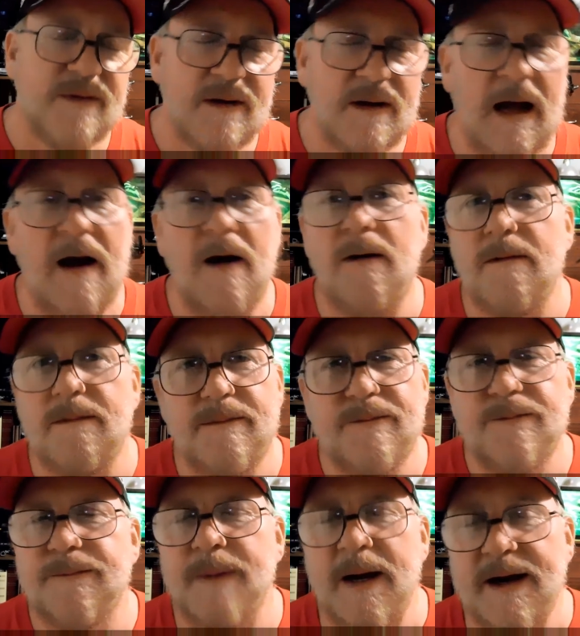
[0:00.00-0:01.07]
I'll
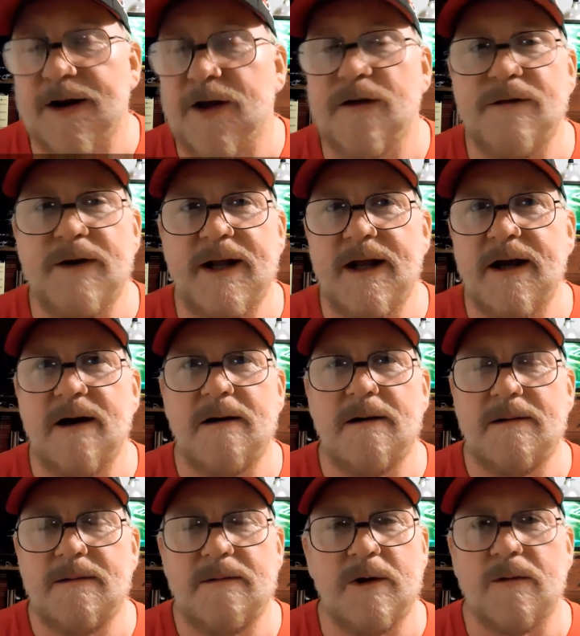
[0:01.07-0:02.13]
make another
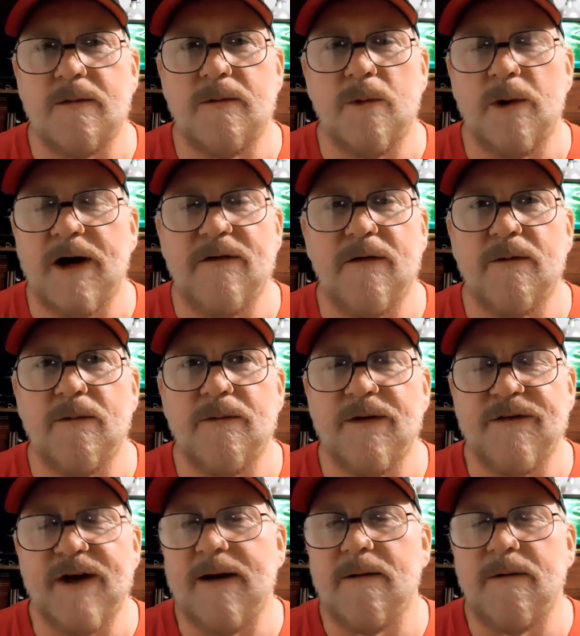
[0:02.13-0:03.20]
video with whatever,
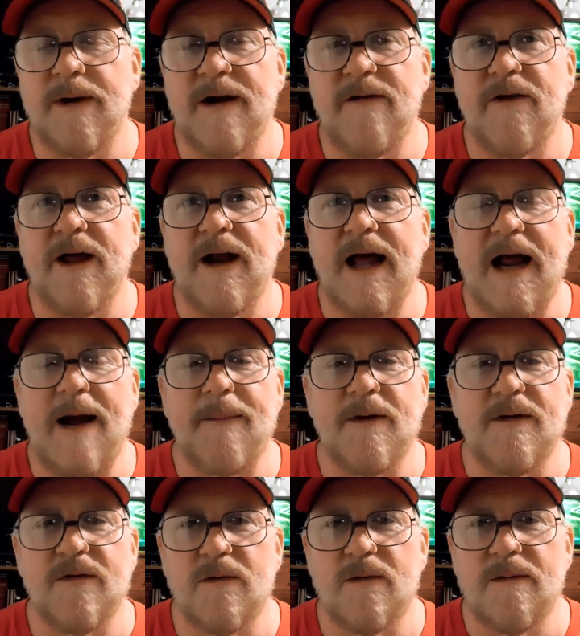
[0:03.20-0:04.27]
whenever that
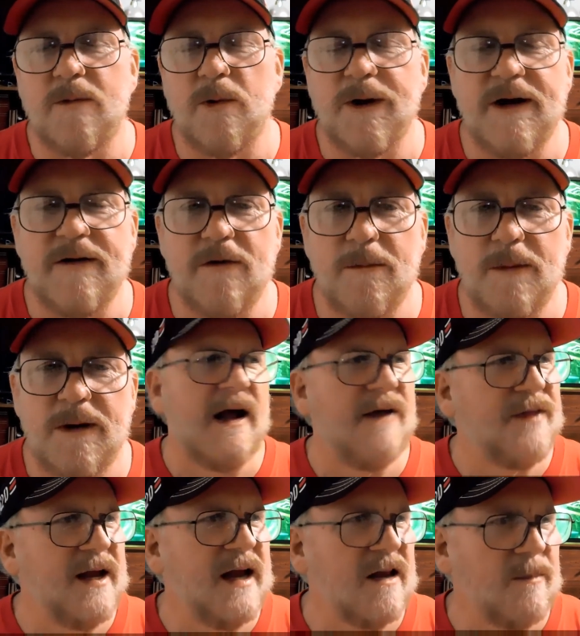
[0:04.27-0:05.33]
happens or whatever. But I
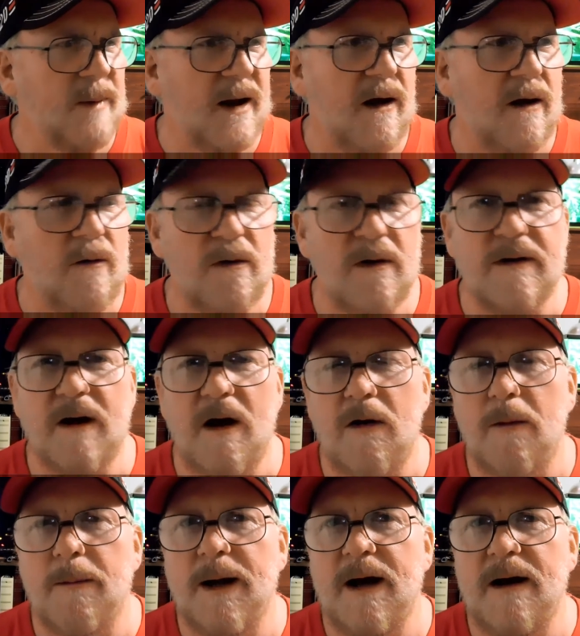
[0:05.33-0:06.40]
think that's about all I want to talk
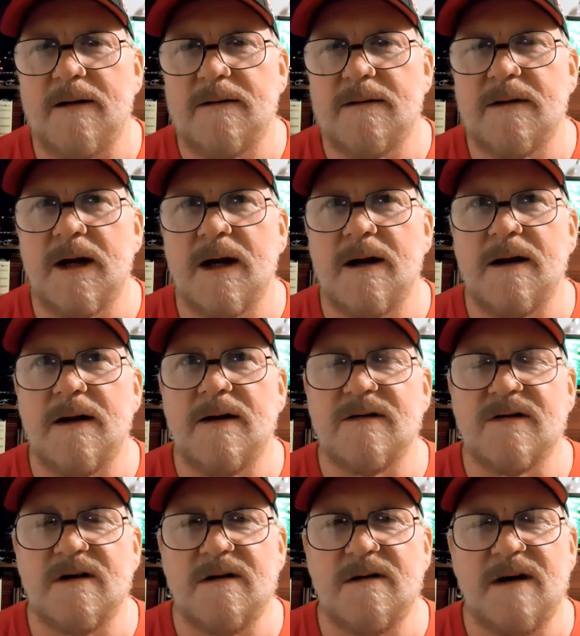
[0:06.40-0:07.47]
about, and
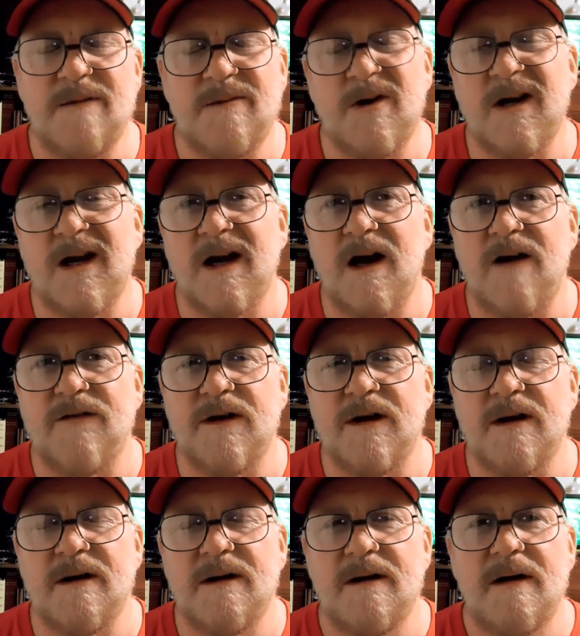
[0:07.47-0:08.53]
so I'm going to get off
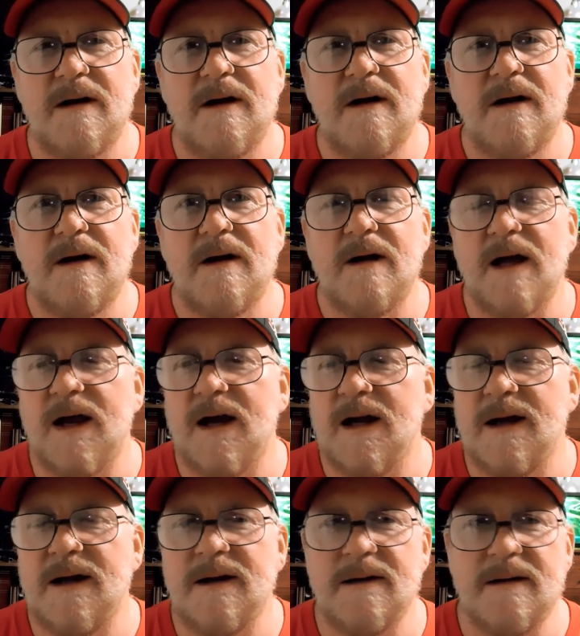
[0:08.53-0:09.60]
here.
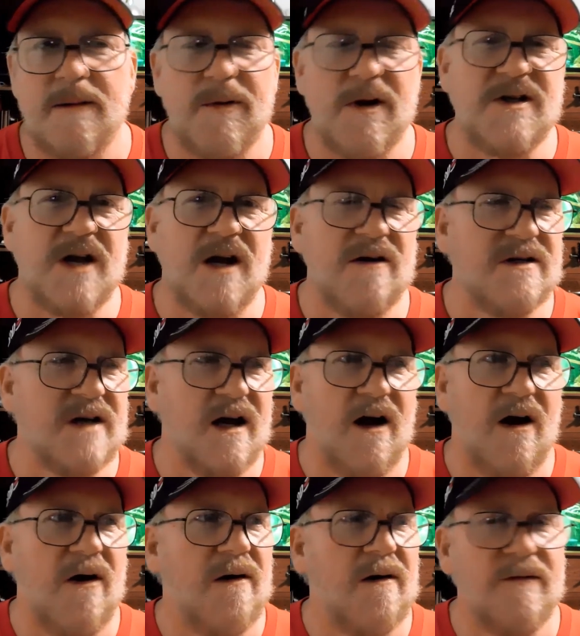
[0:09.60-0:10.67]
And I appreciate
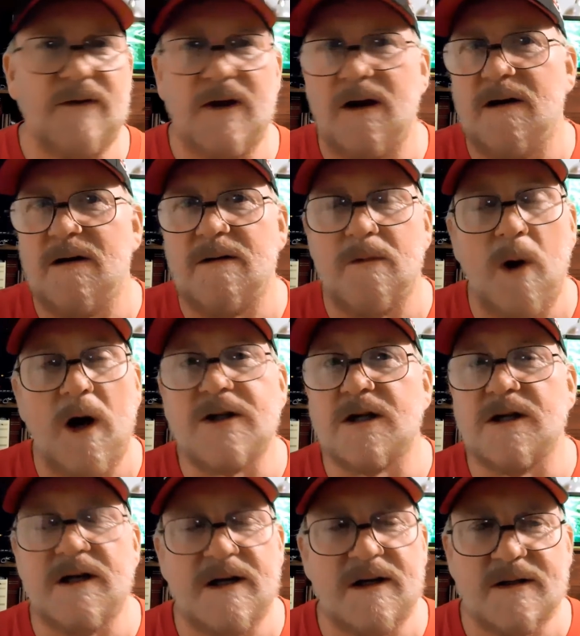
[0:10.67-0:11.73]
y'all, if y'all watching
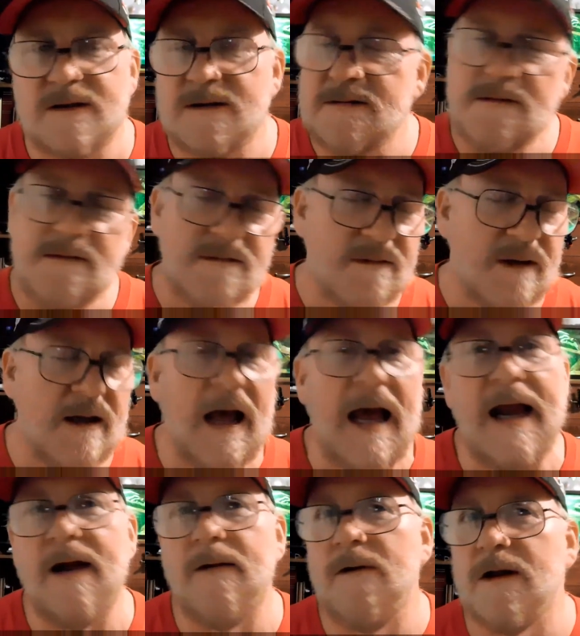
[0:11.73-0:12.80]
this and
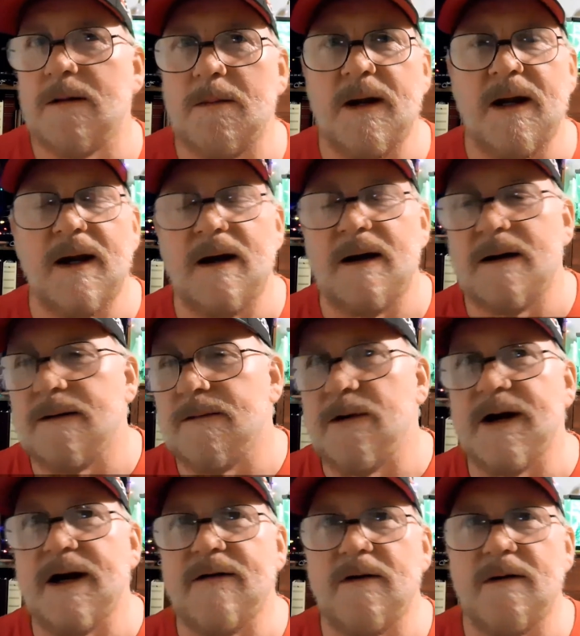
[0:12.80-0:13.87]
hanging with me,
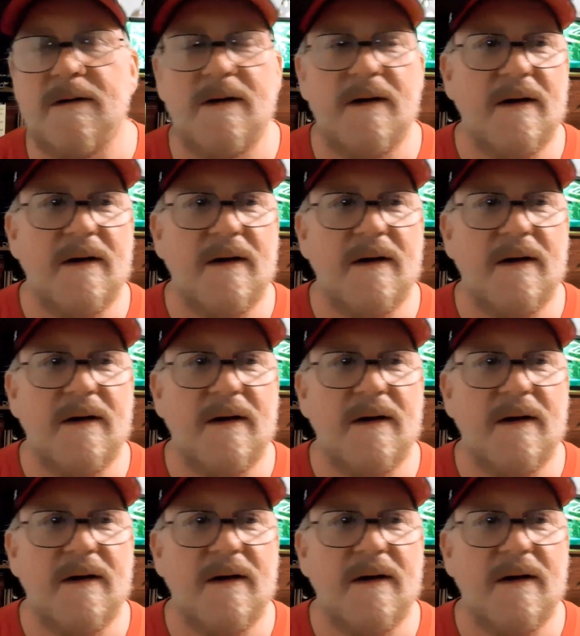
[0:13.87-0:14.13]
whatever.